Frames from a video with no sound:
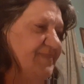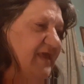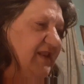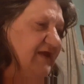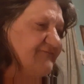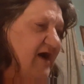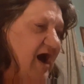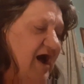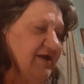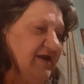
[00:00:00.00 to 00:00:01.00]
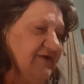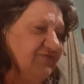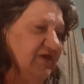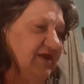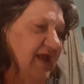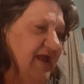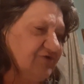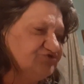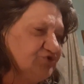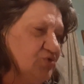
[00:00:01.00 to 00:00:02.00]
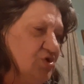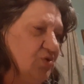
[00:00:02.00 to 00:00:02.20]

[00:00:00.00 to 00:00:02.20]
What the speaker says: And if I give thee counsel,